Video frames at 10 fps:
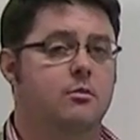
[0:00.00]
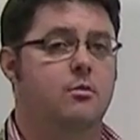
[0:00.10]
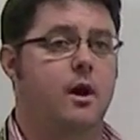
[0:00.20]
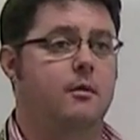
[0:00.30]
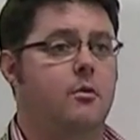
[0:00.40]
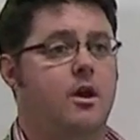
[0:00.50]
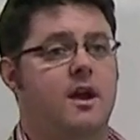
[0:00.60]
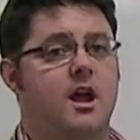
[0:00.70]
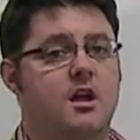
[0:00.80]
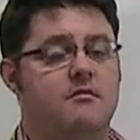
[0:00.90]
One might
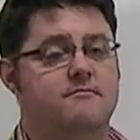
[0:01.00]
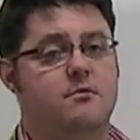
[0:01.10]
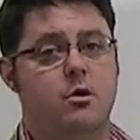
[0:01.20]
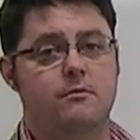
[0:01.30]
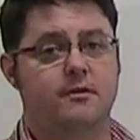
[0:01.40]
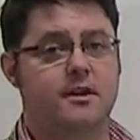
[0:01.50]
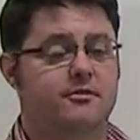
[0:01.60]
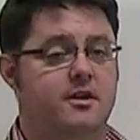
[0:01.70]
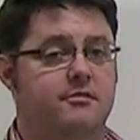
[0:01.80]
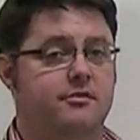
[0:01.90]
have no fees
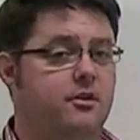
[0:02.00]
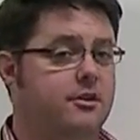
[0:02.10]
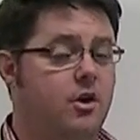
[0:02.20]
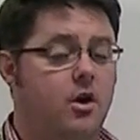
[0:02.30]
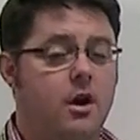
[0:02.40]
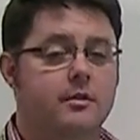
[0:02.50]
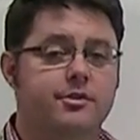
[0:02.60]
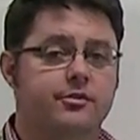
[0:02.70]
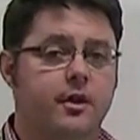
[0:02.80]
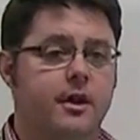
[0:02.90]
and have a slightly higher
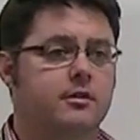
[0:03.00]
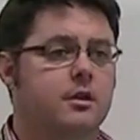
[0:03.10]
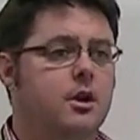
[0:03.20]
interest rate.